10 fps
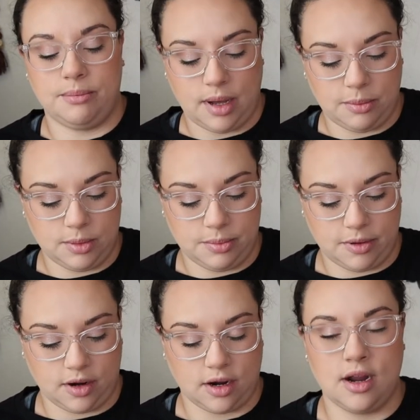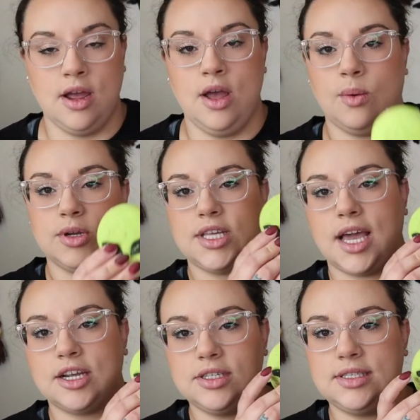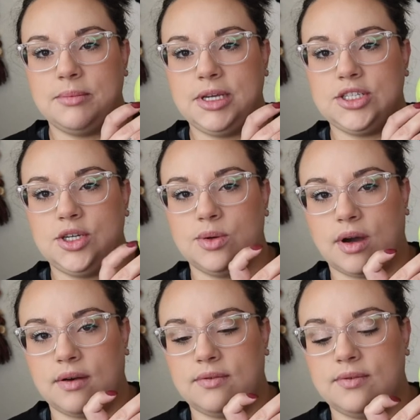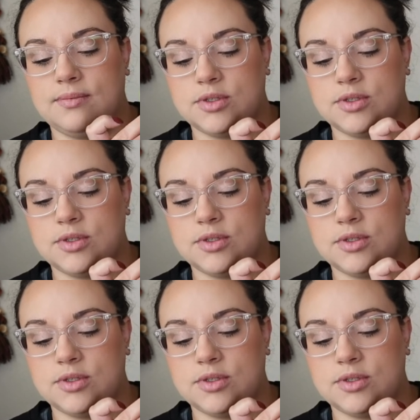Bubble Bar, which they actually sent me two of.